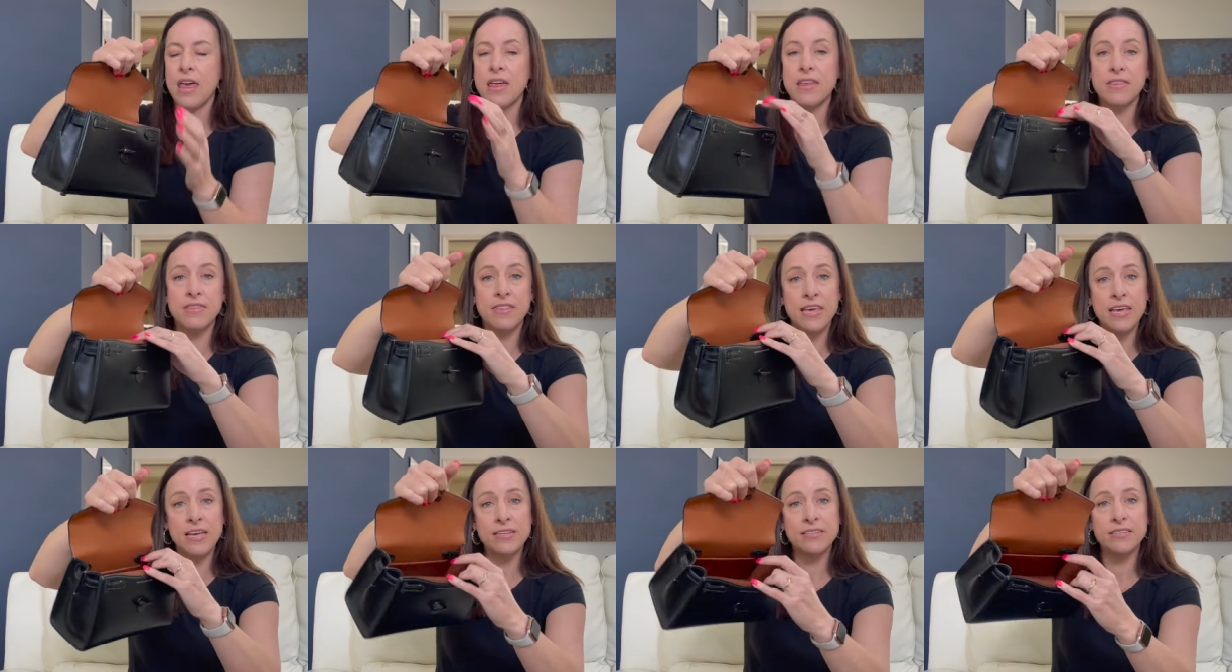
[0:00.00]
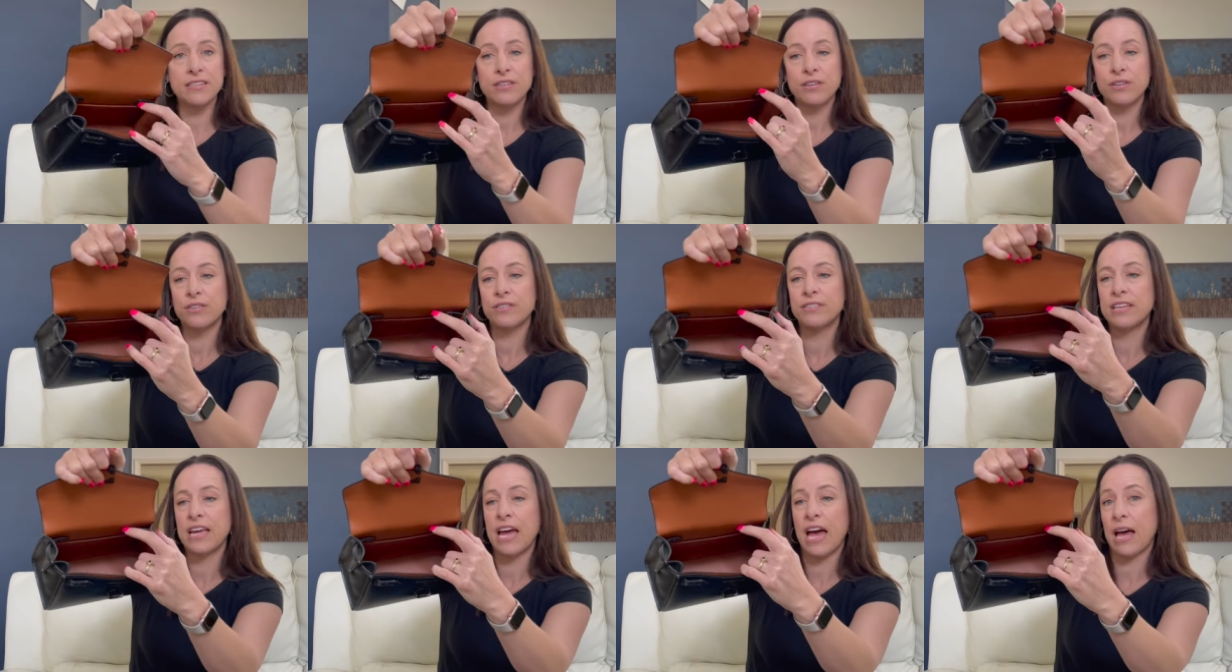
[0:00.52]
These little
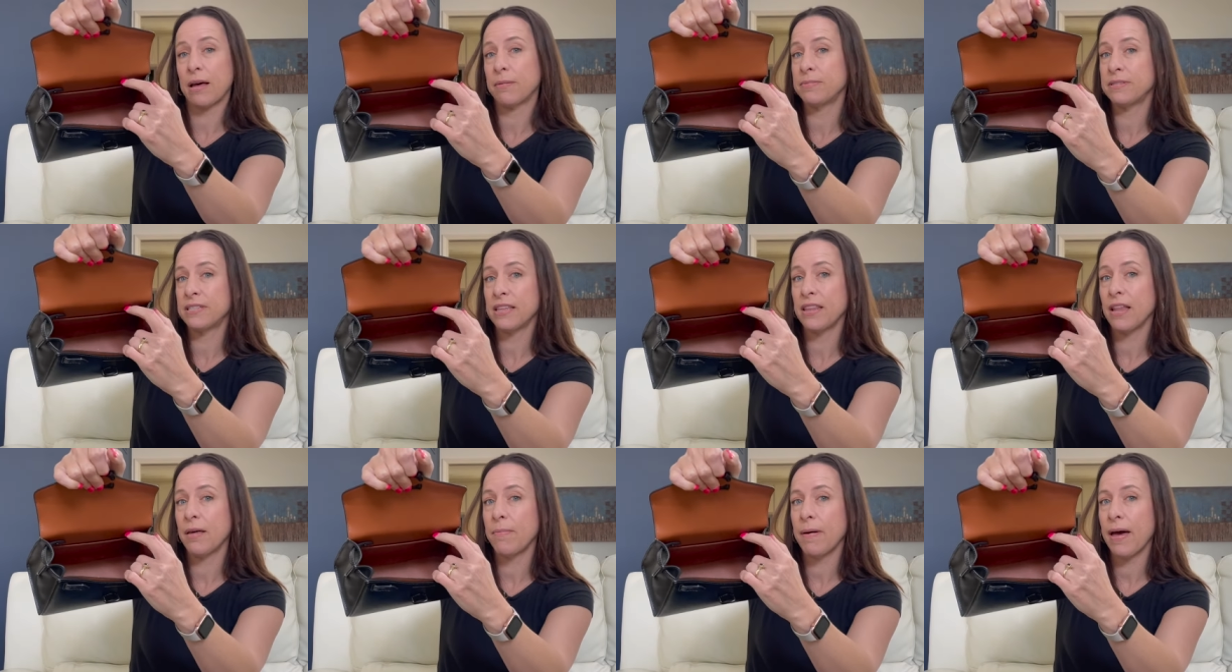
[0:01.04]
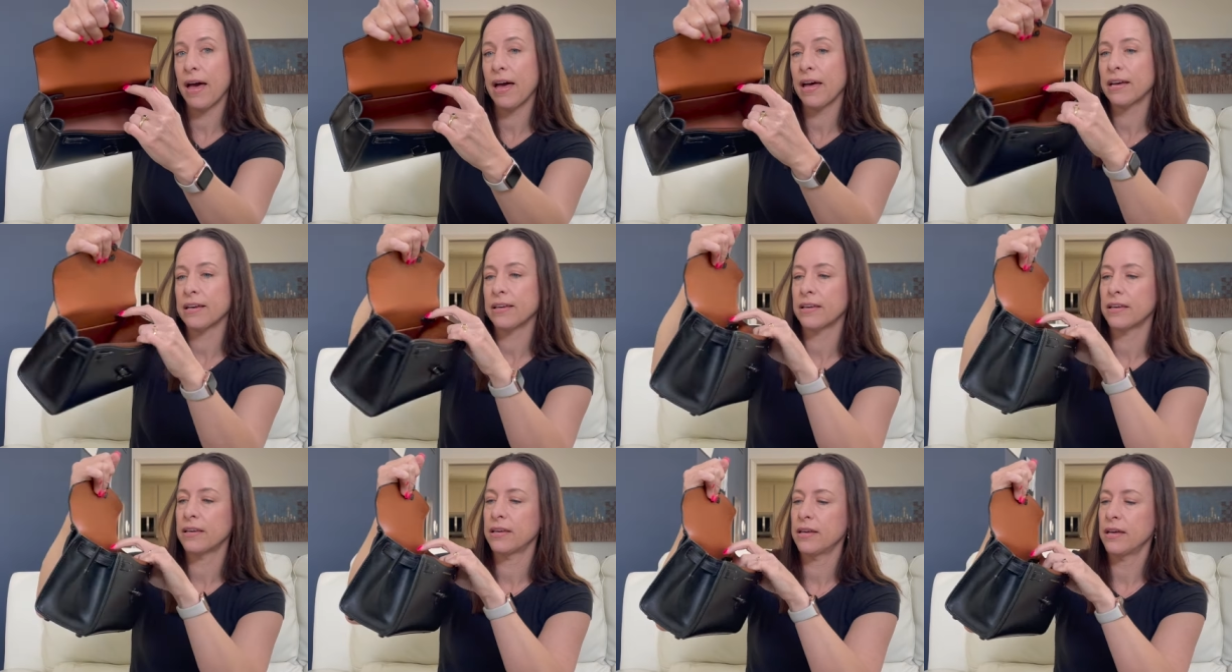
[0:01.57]
tabs in the back,